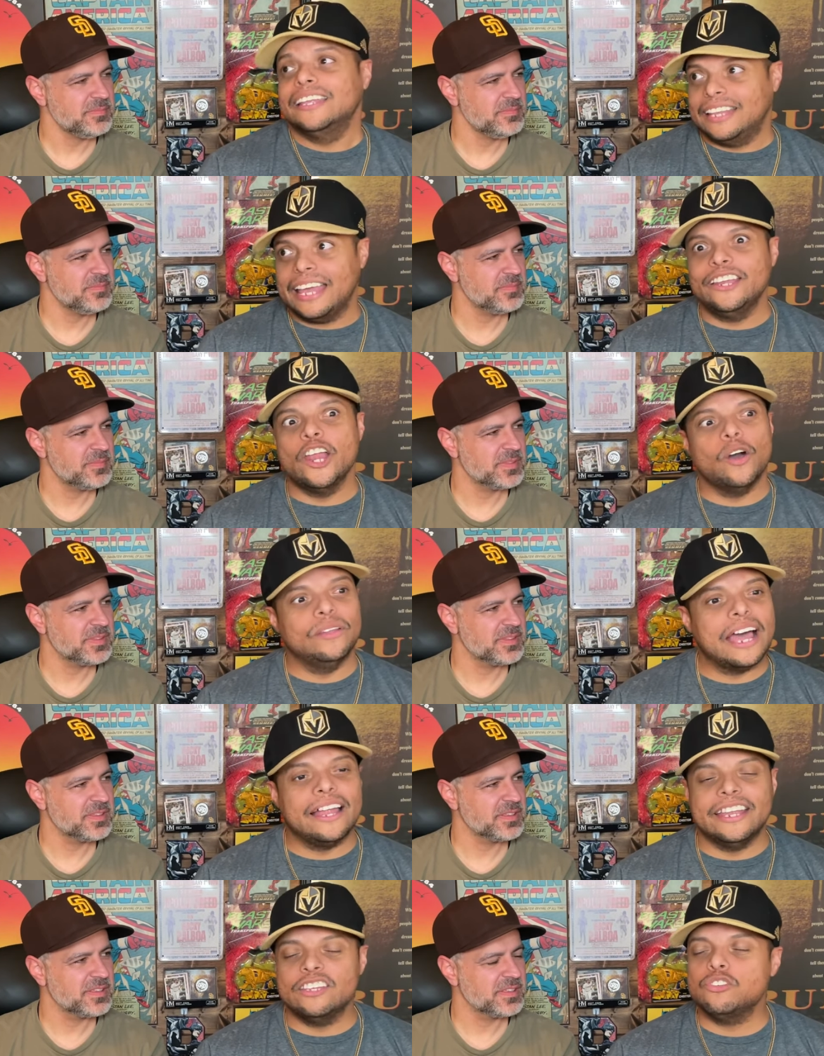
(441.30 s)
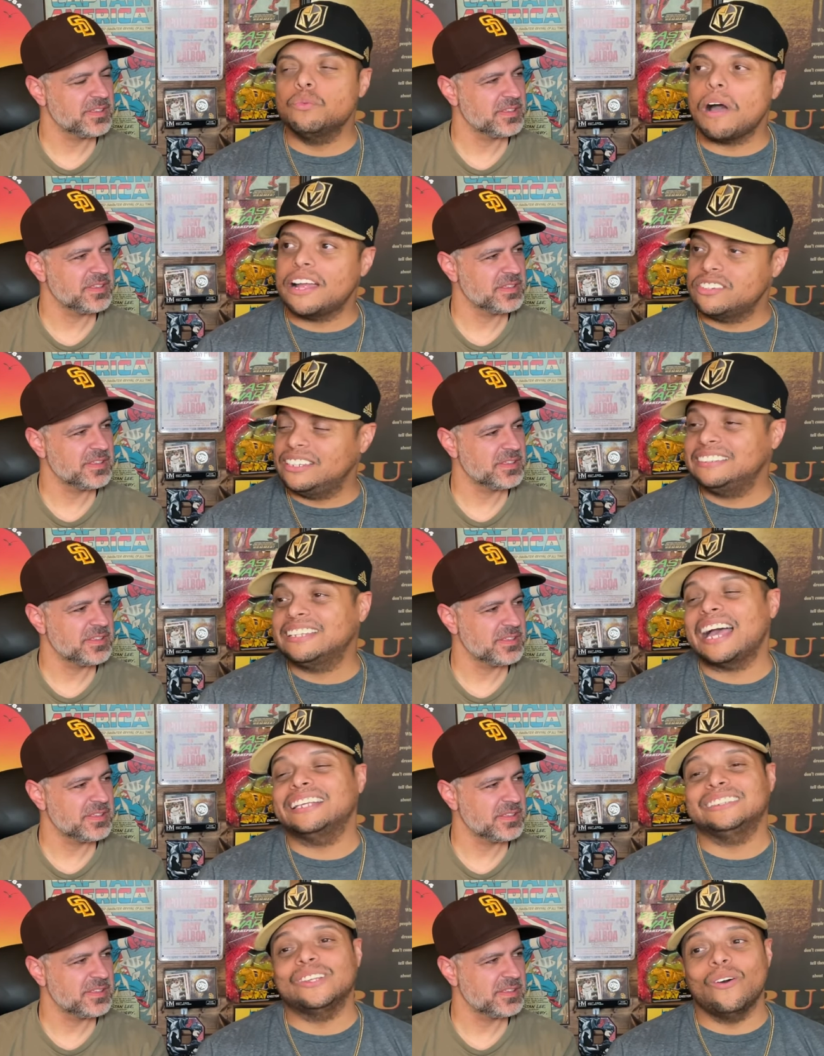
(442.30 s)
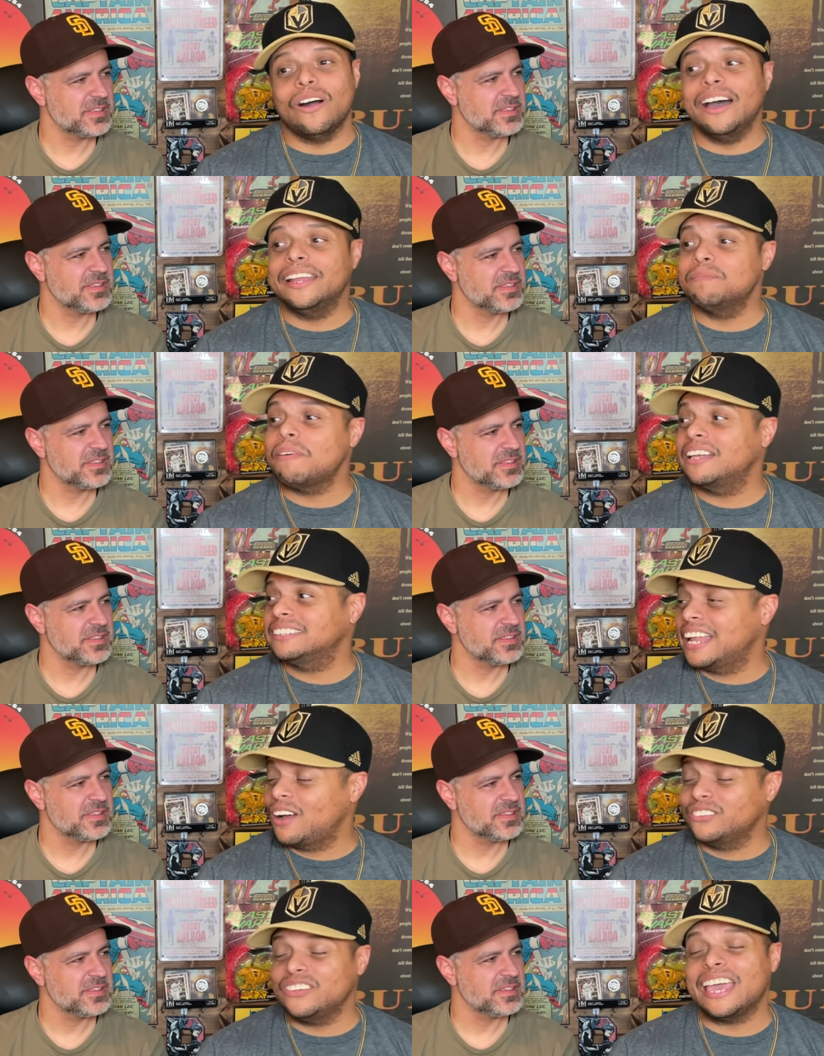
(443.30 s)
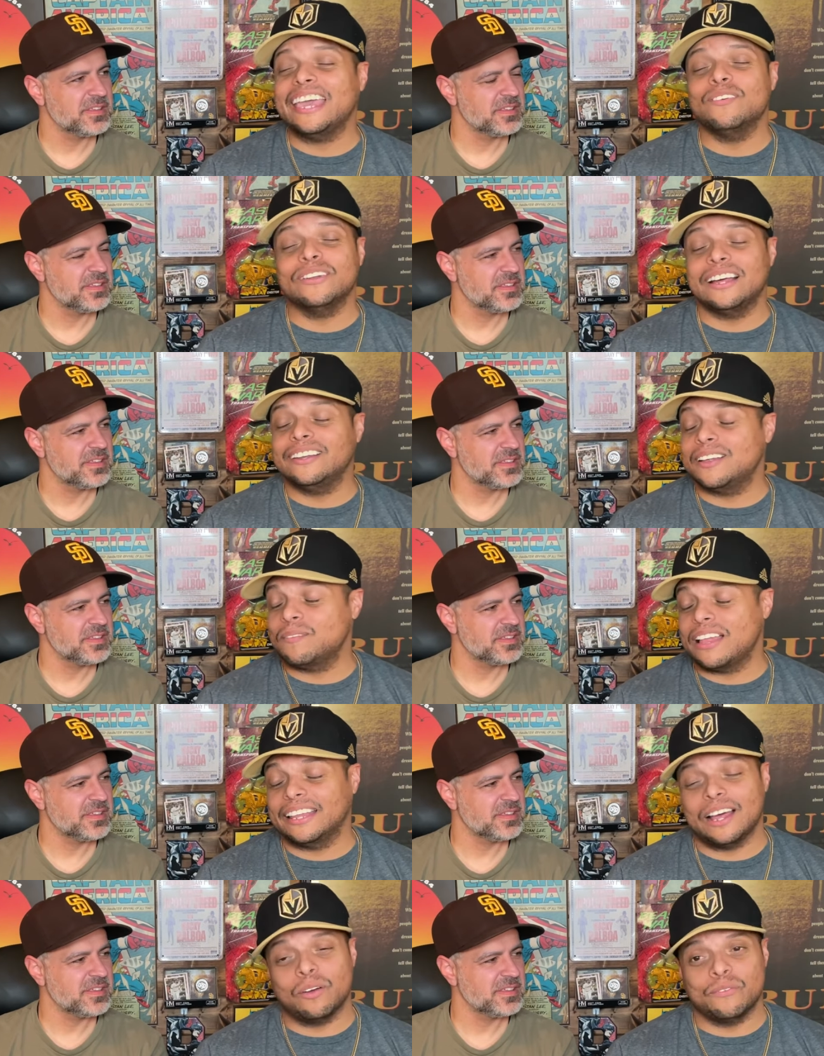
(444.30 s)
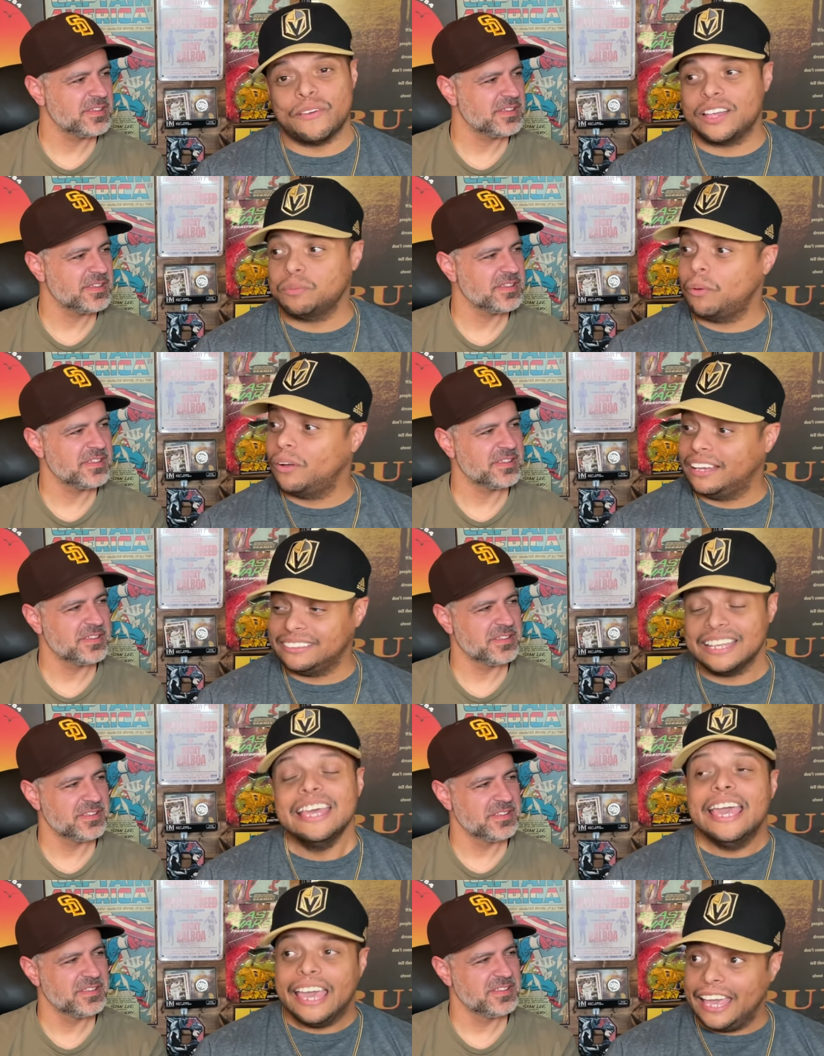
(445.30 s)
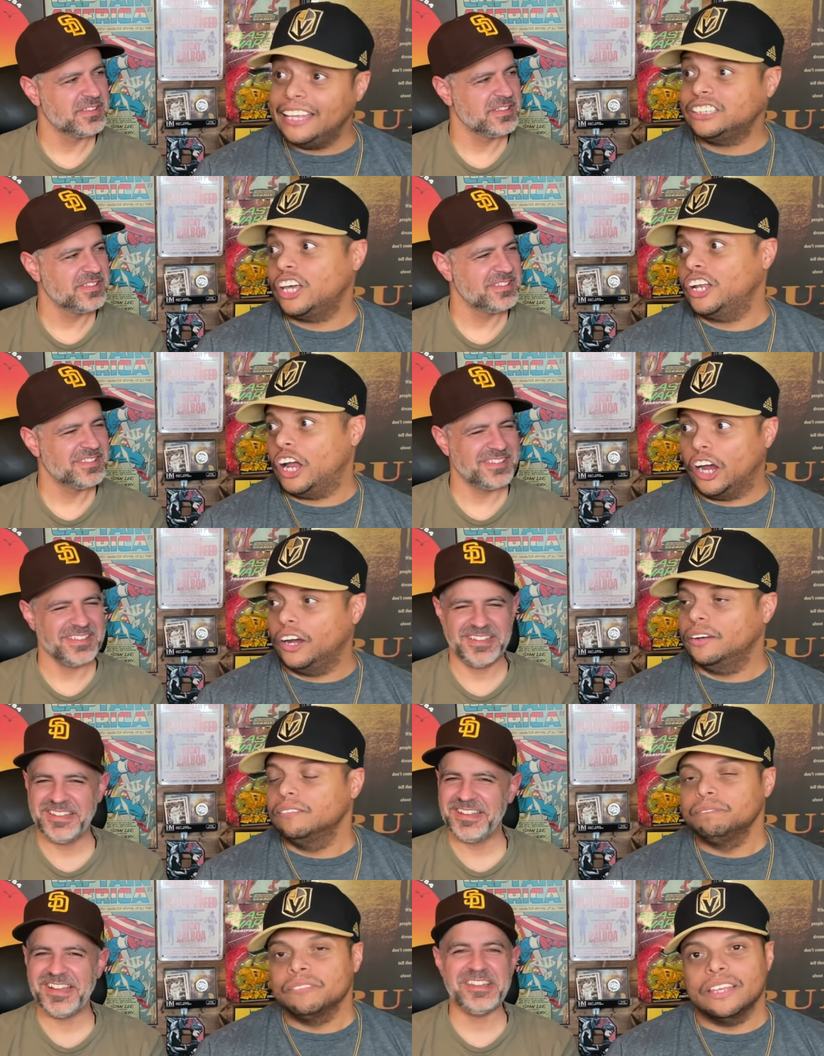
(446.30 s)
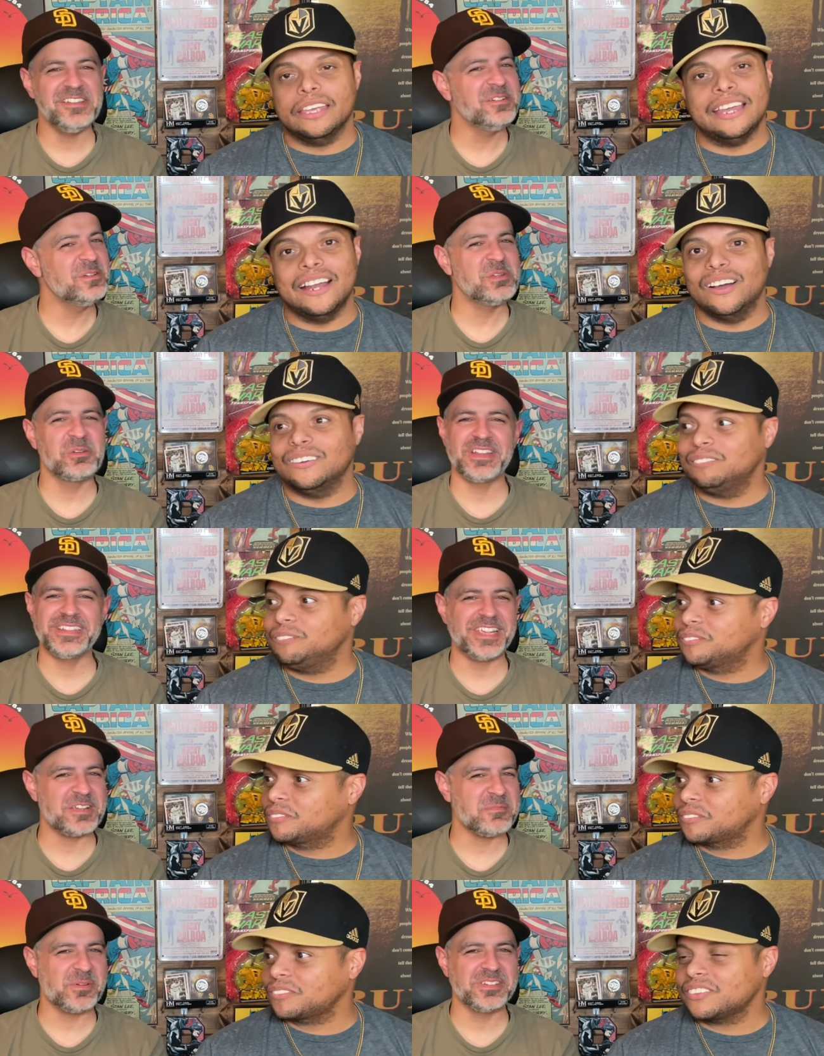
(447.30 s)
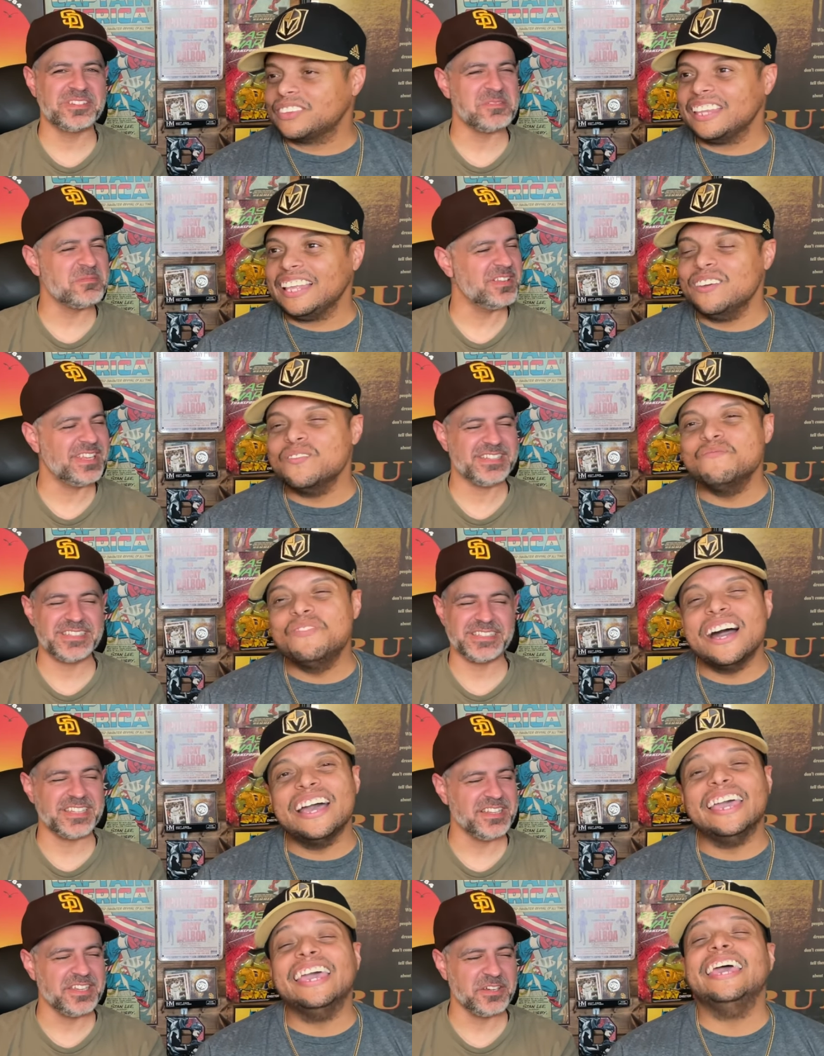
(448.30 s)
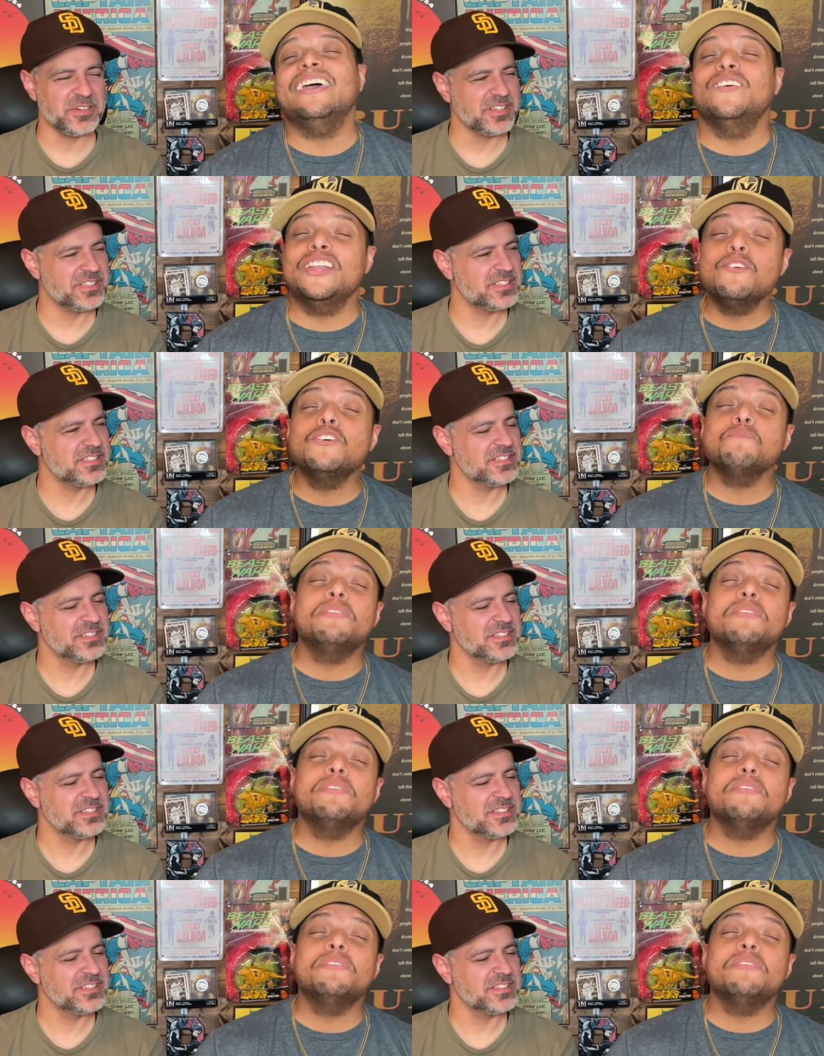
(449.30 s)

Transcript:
Speaker 1: they know nowadays you watch it, these guys throw 100 miles an hour. You get hit with a 100 mile an hour fastball because it, it's going to hurt. I knew you, know? you were going to take it personally, but but It, but, it was,